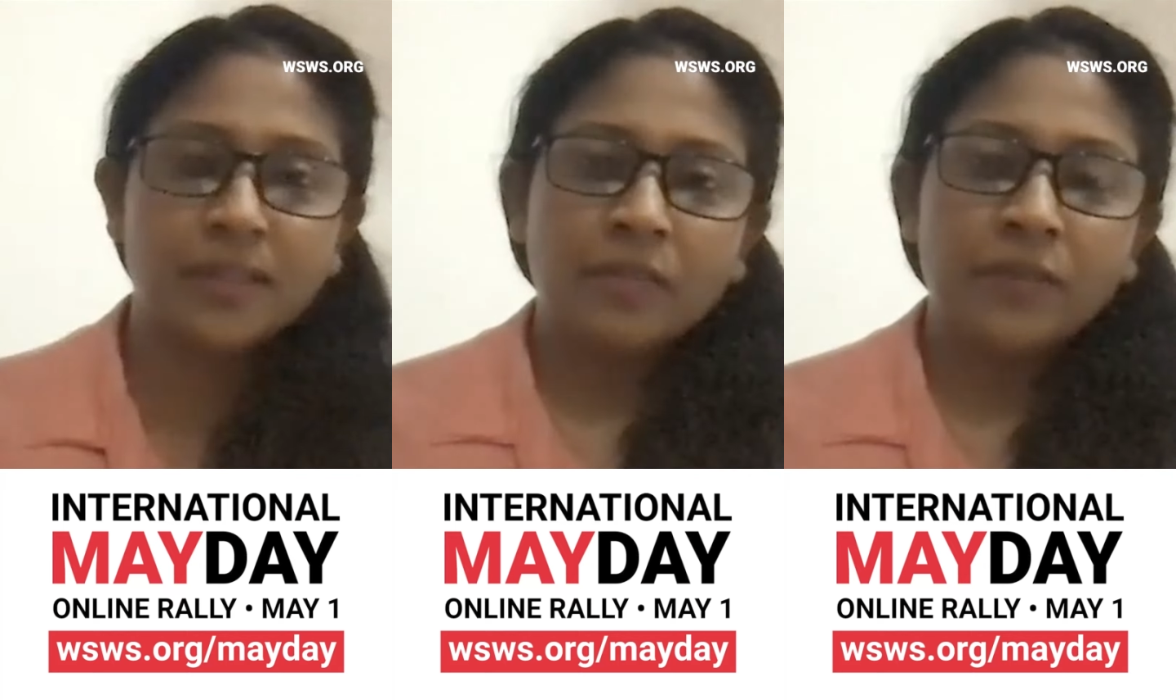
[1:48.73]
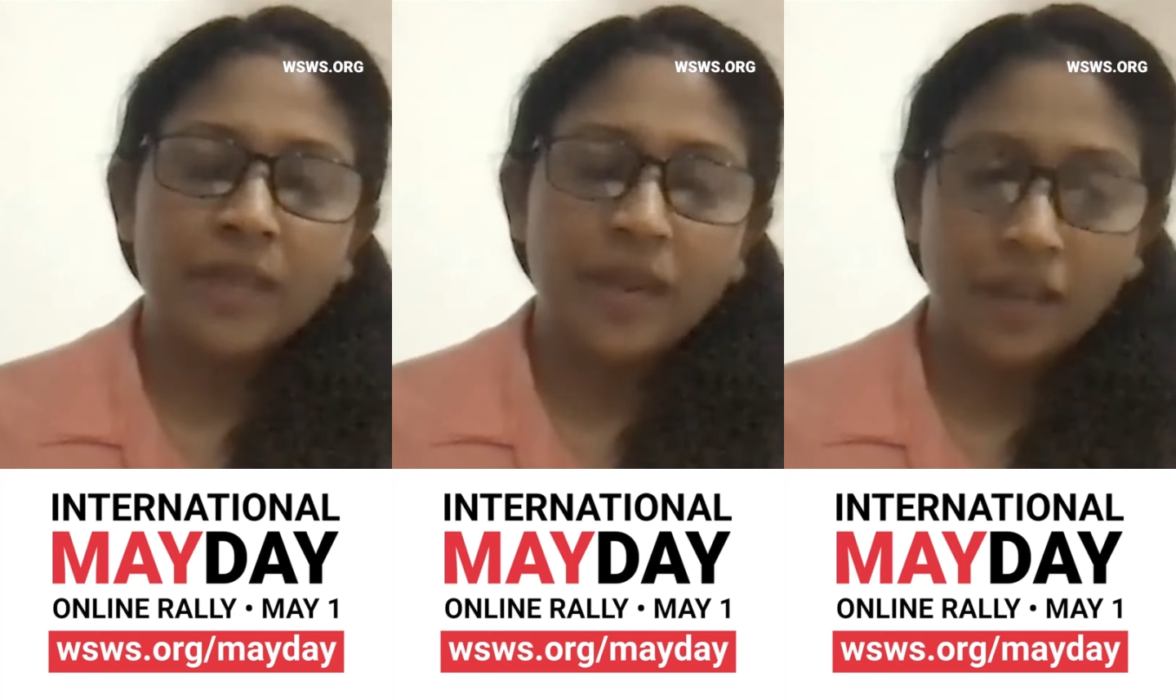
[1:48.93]

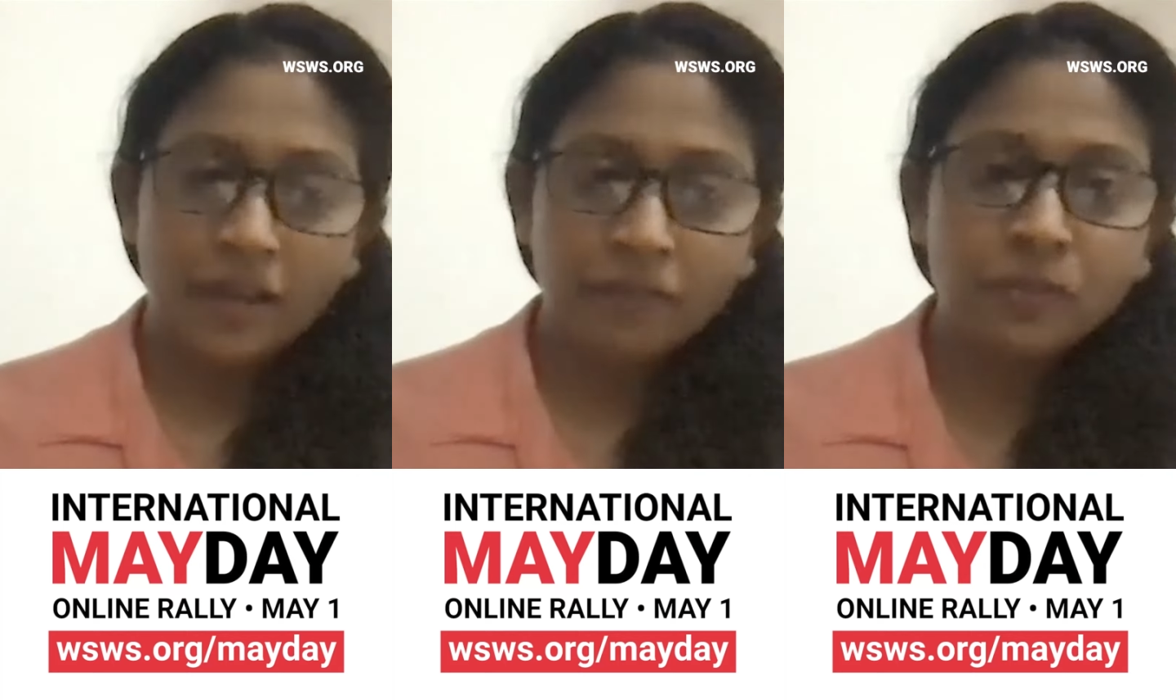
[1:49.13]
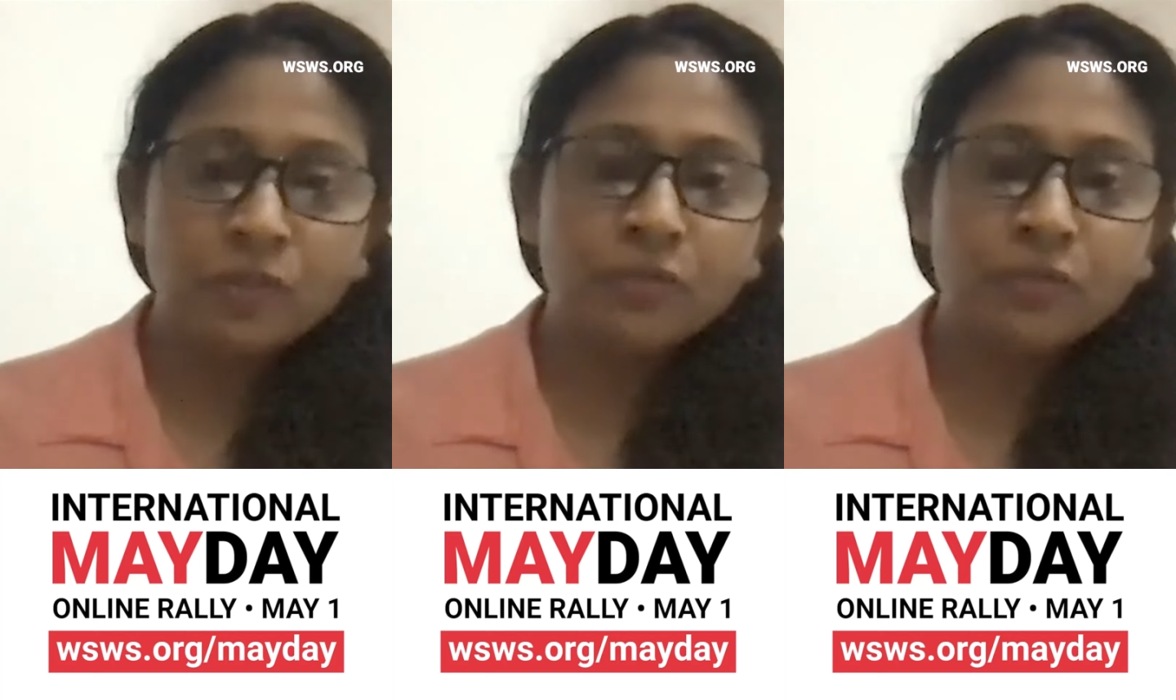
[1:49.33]
We
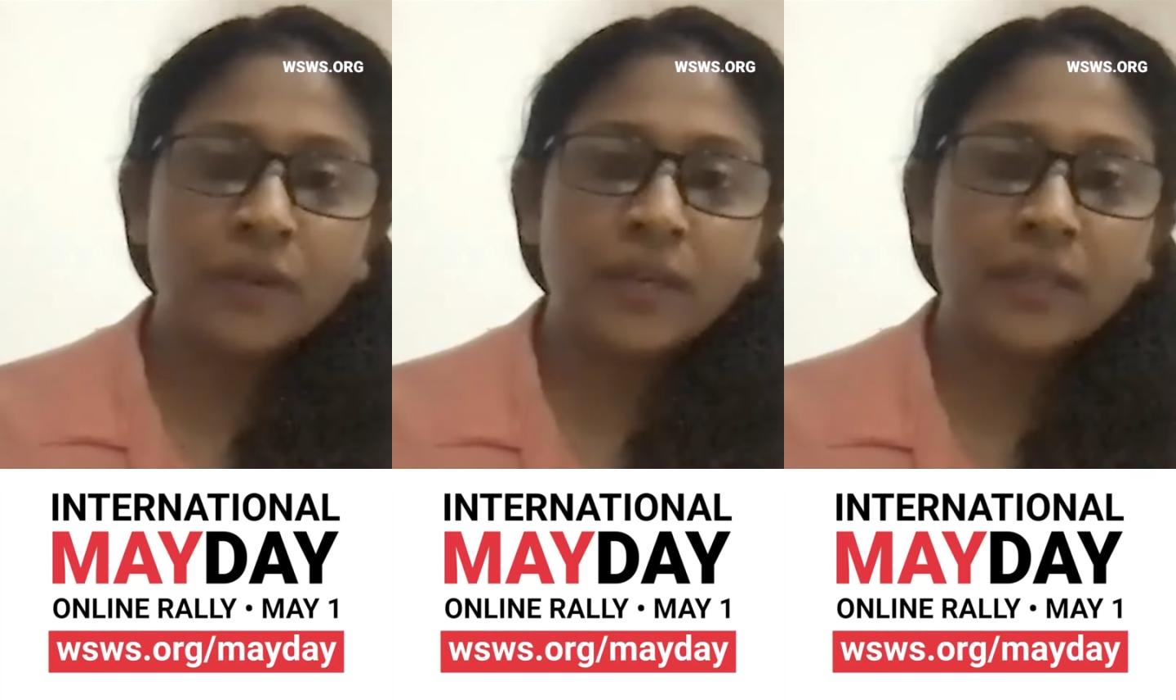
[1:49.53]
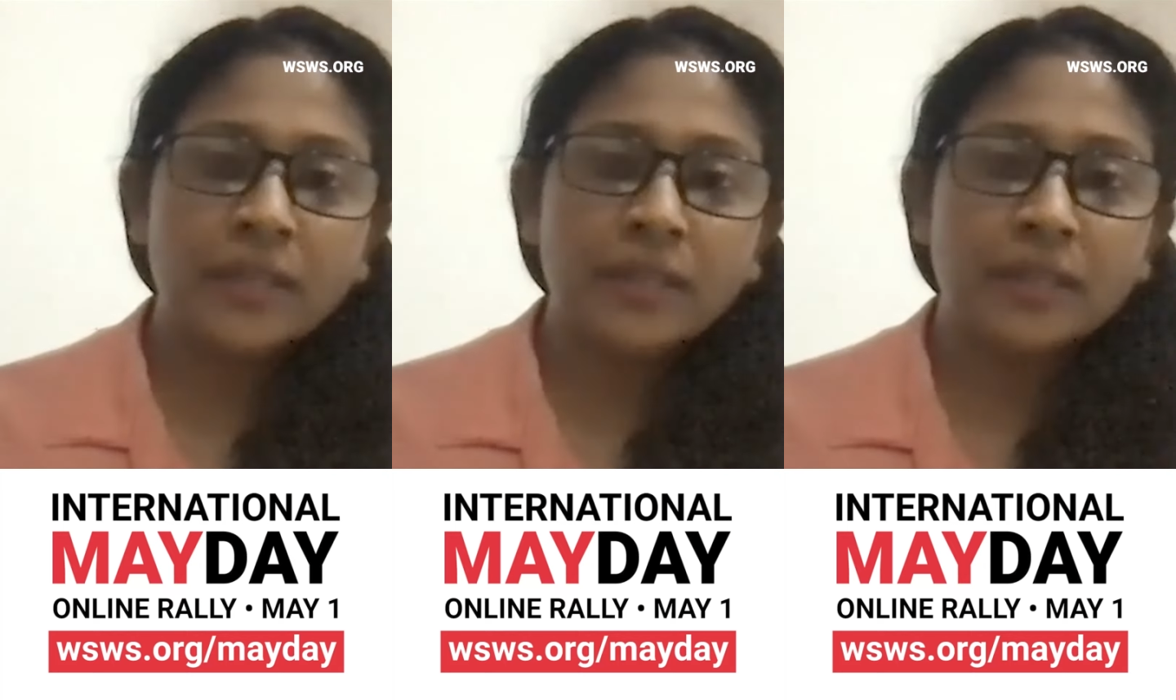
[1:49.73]
have to
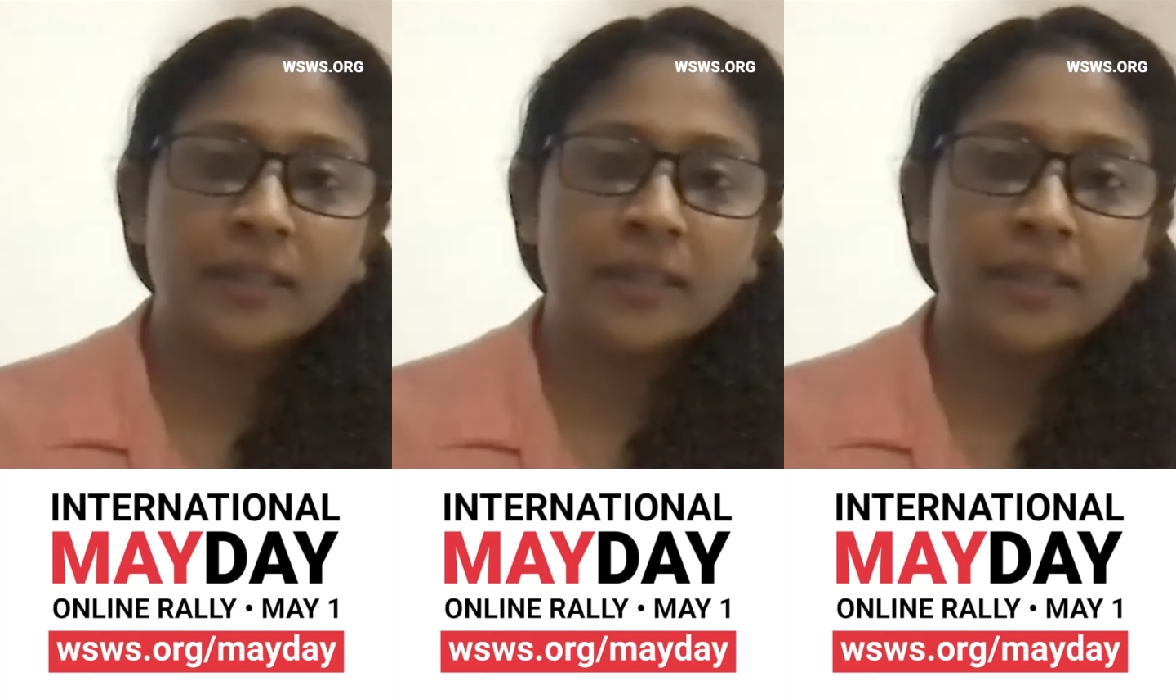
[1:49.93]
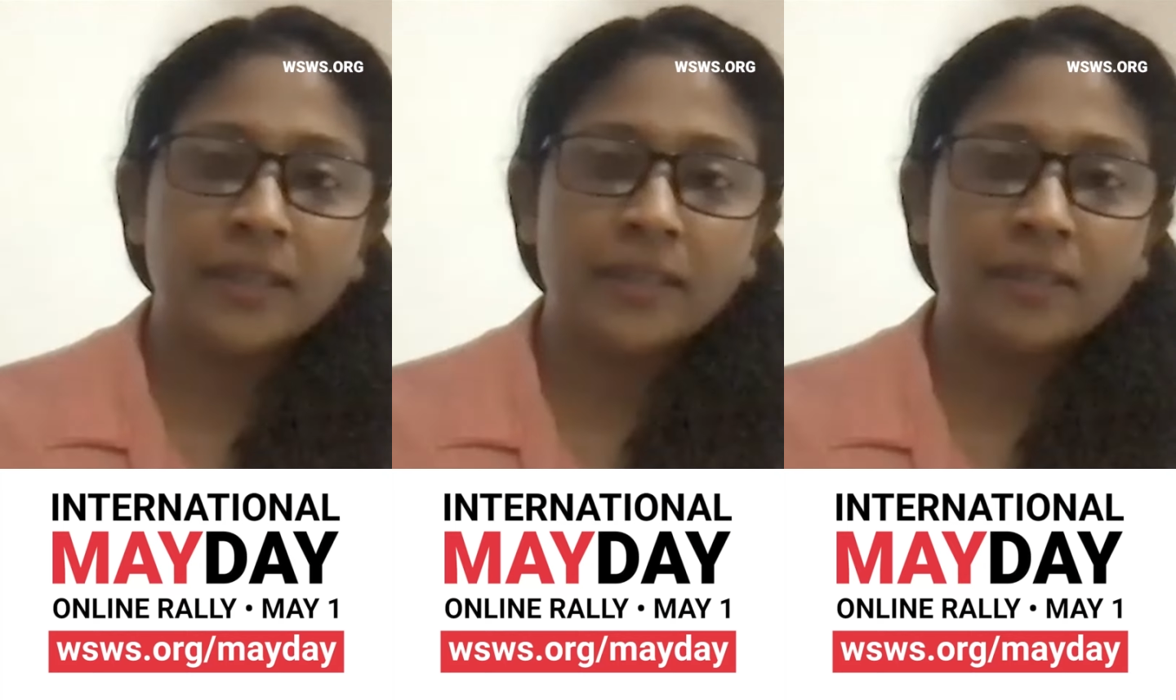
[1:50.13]
fight
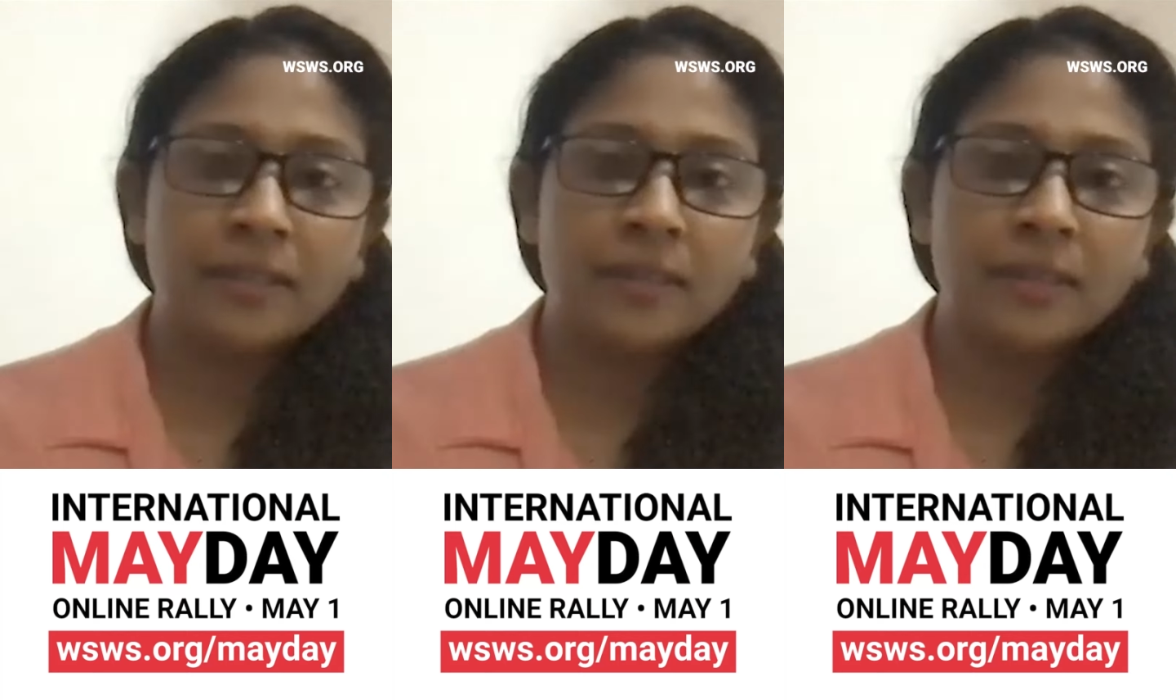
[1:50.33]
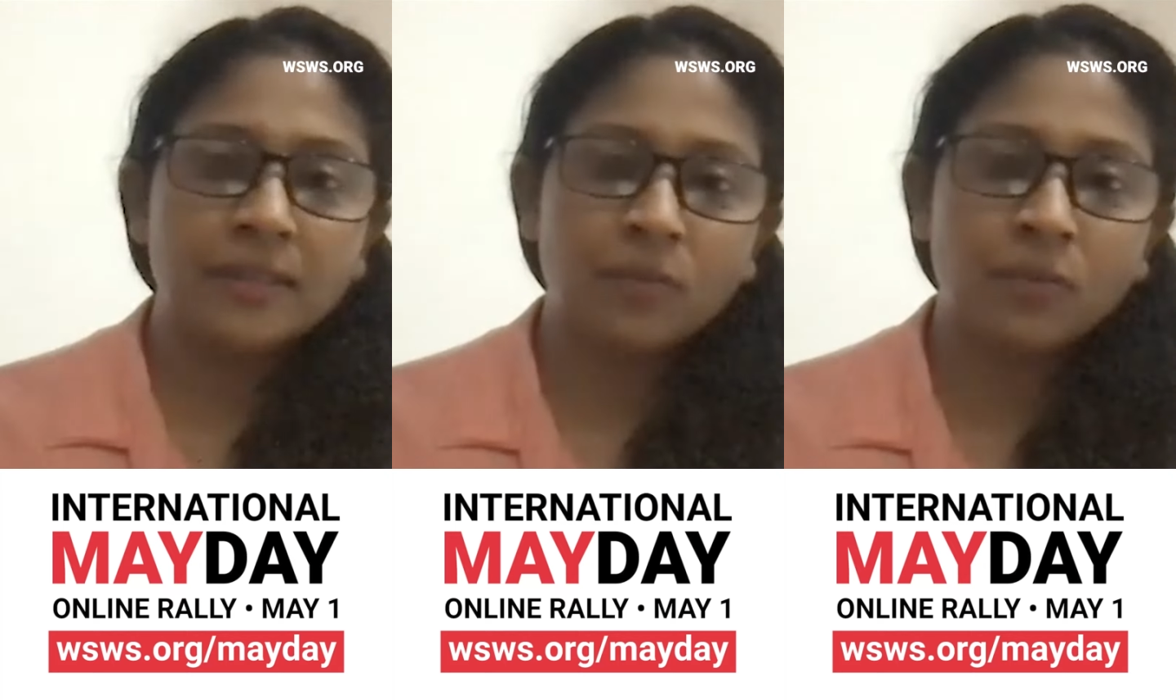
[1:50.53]
against
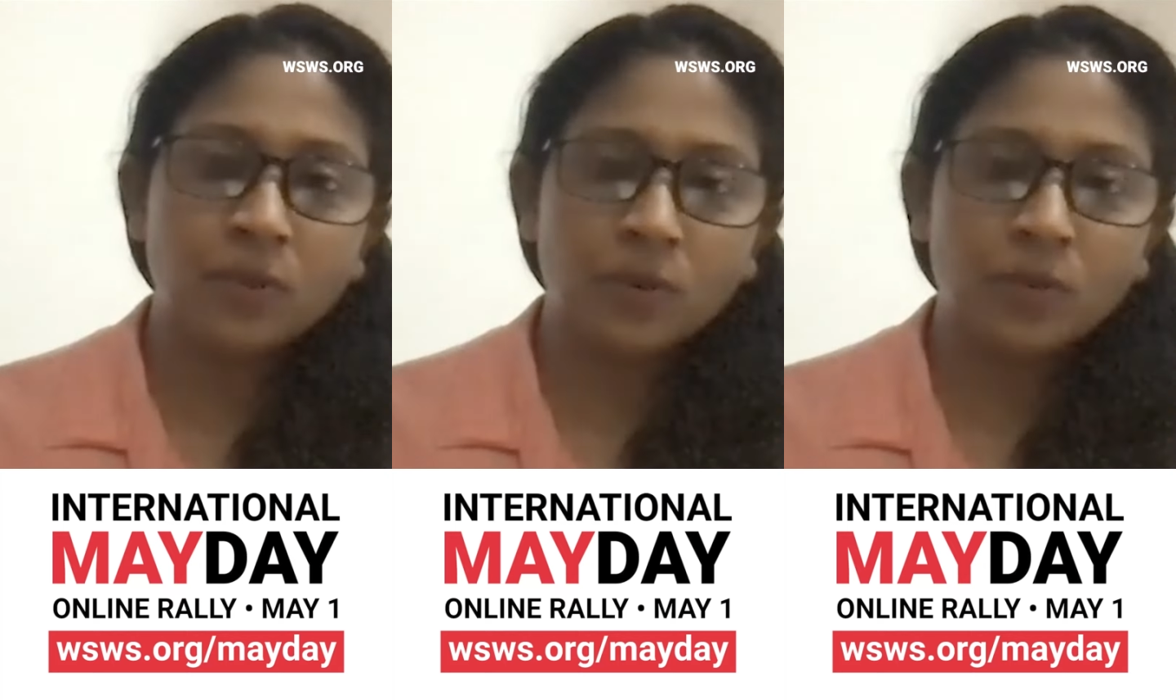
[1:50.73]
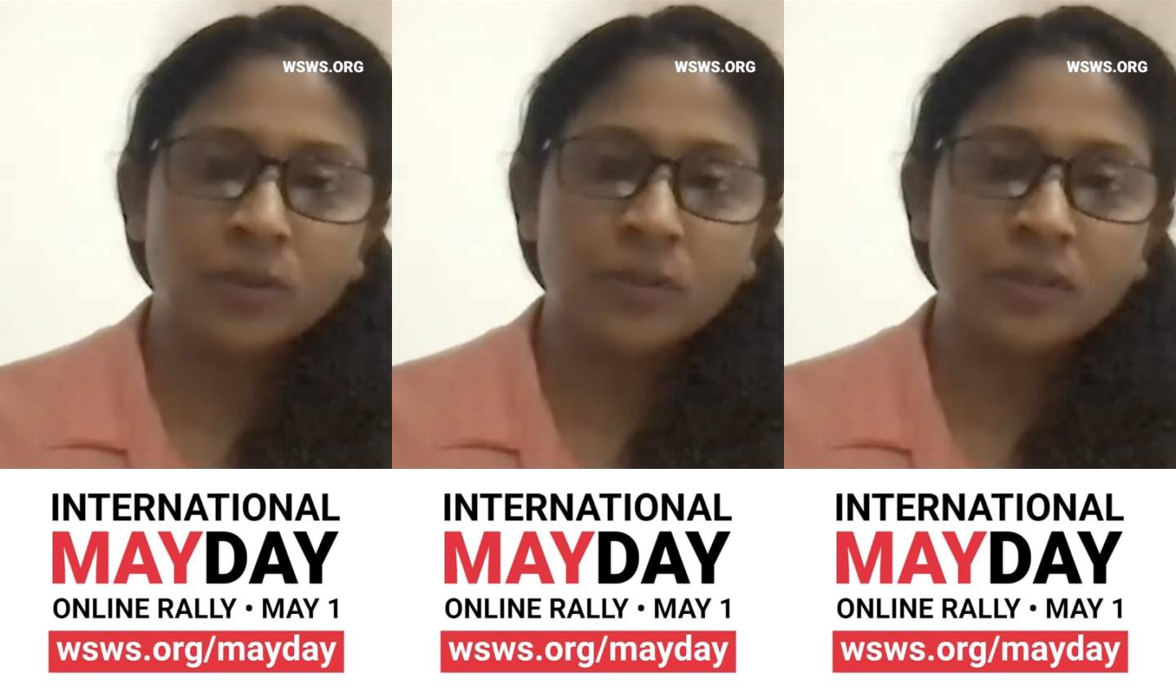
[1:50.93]
these
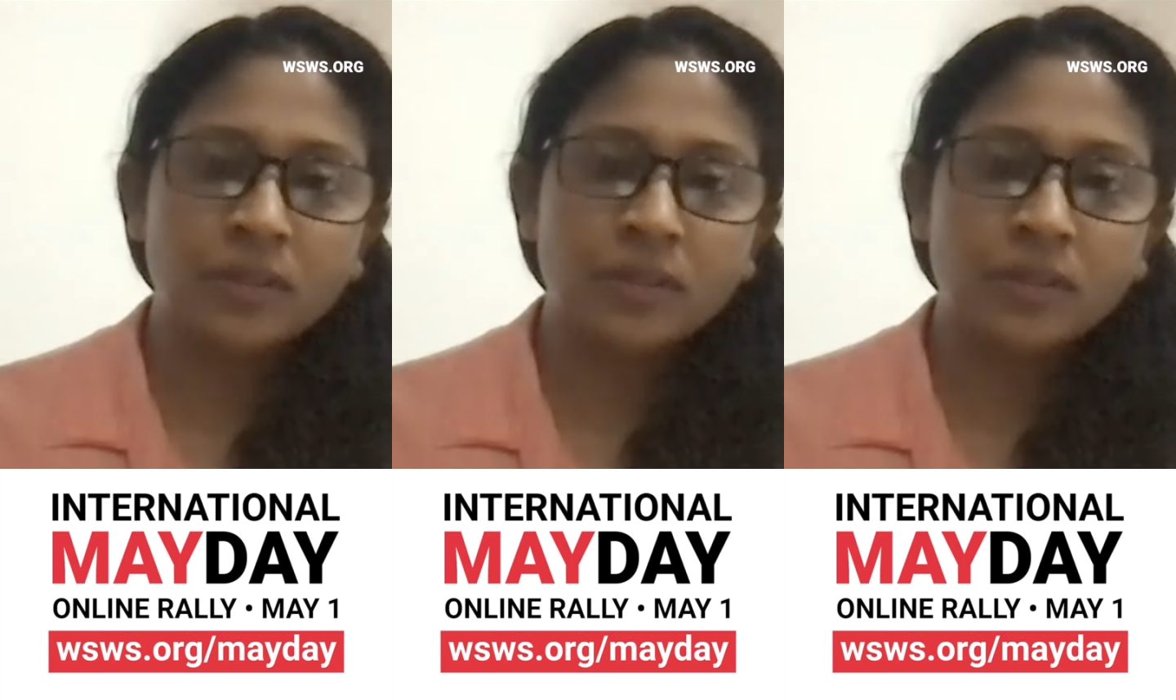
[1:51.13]
wars.